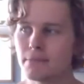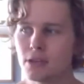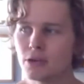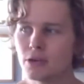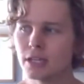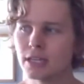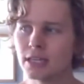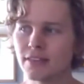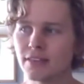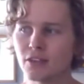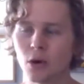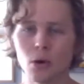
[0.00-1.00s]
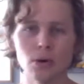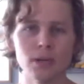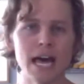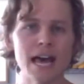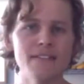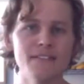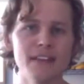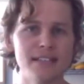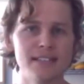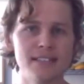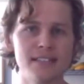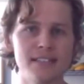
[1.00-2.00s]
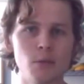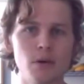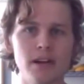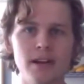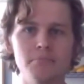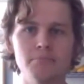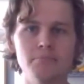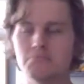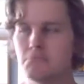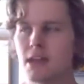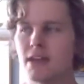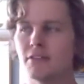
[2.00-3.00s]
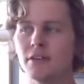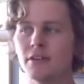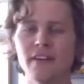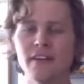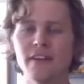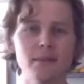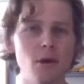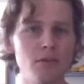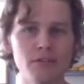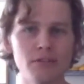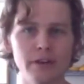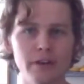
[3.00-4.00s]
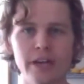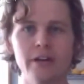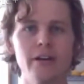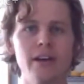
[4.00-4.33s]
you could live your whole life next to someone and never invite them over for dinner,